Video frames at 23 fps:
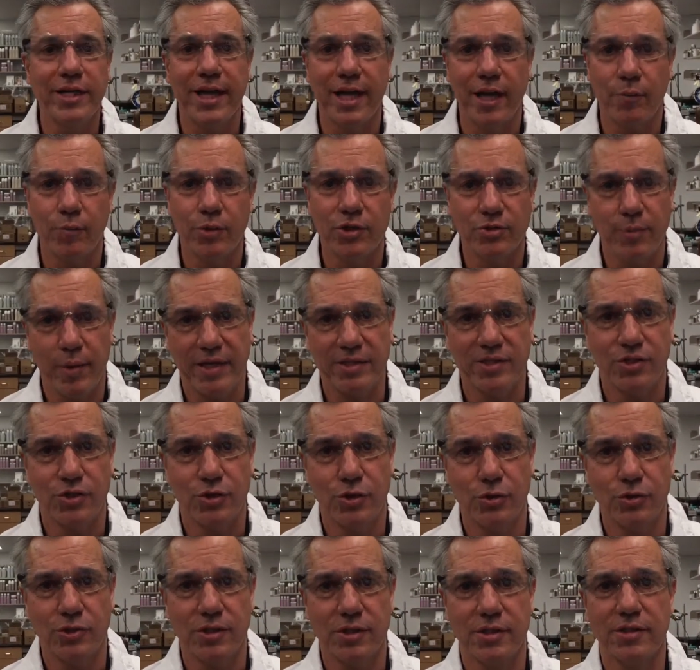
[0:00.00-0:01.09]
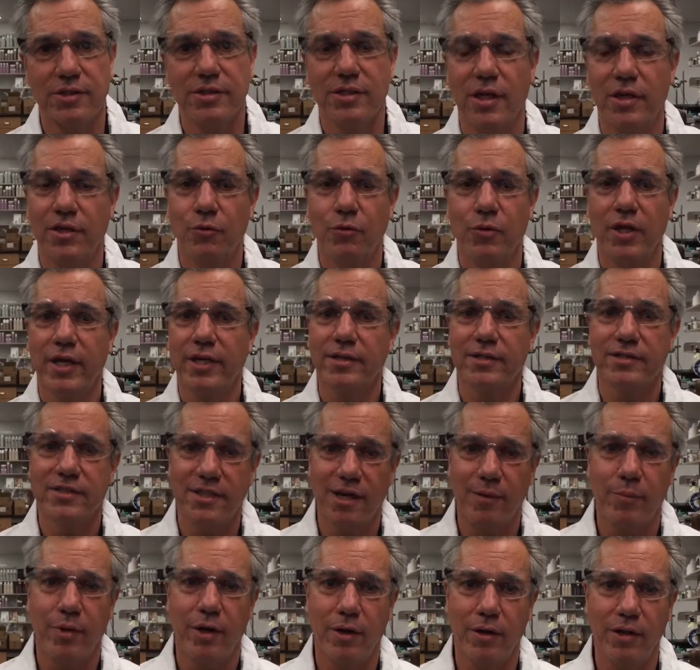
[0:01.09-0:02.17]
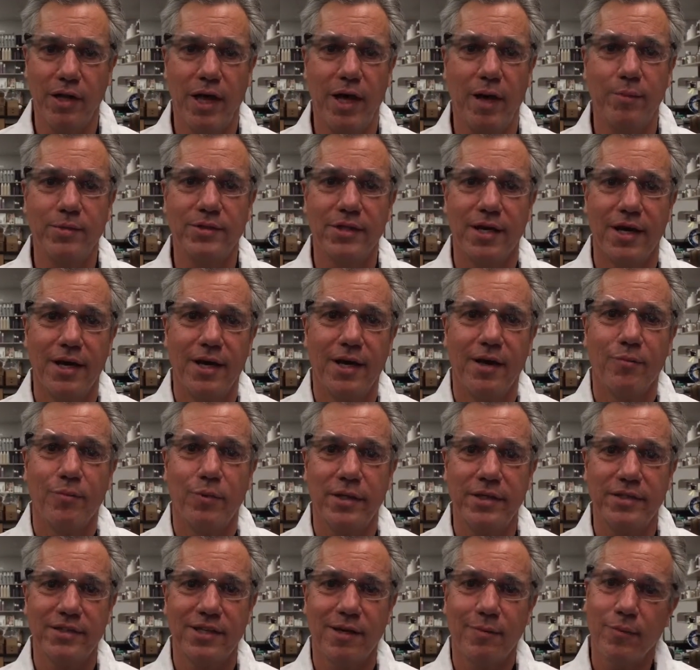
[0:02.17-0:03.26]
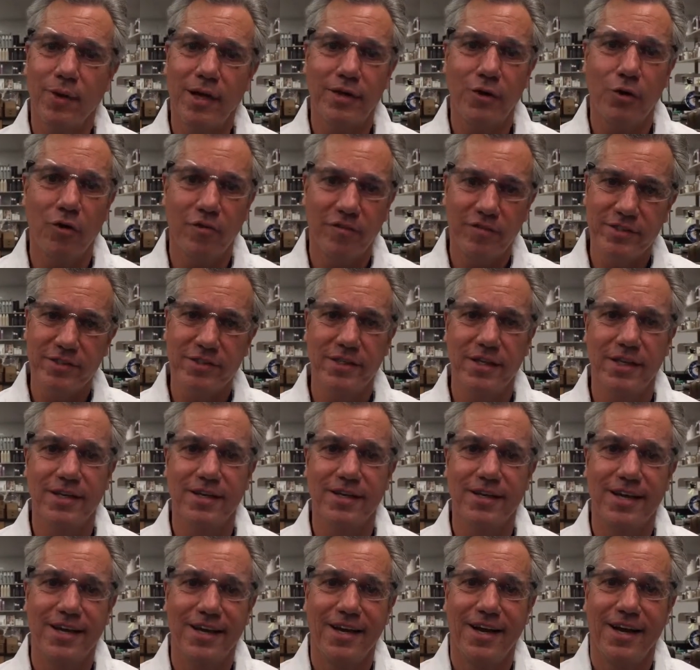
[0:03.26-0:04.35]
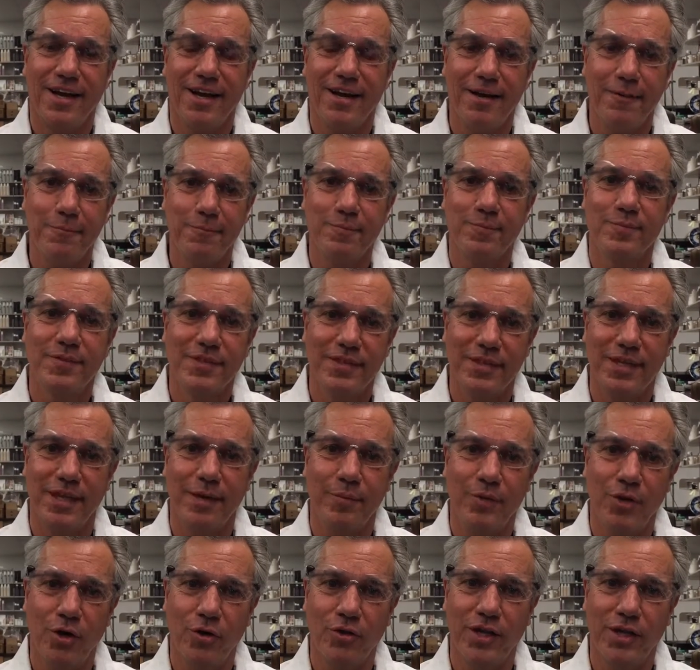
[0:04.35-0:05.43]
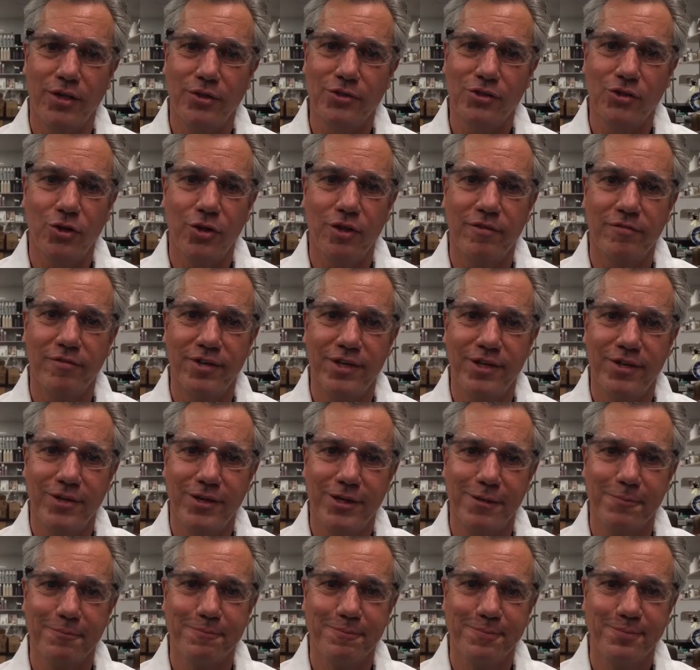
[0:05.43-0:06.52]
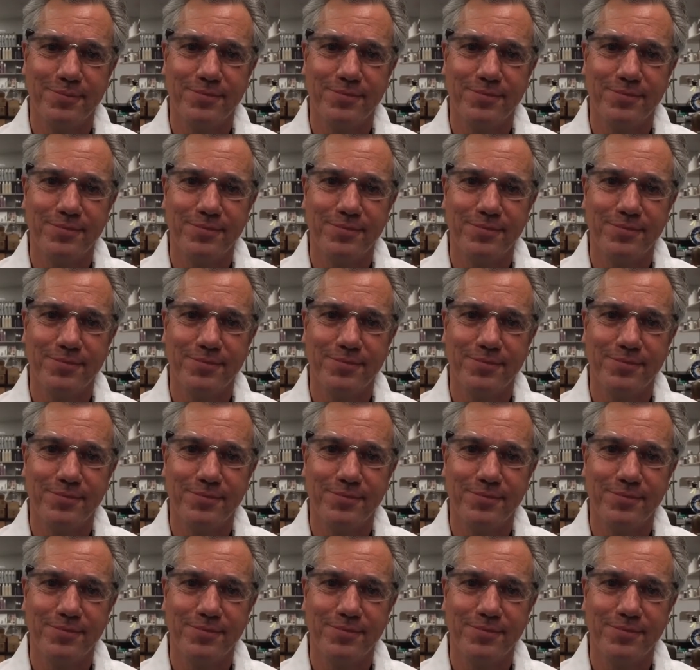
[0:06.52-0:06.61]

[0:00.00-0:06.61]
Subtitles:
in Cambridge, Massachusetts, and you would like to stop by our labs, please come by the office and let them know that you saw the video here.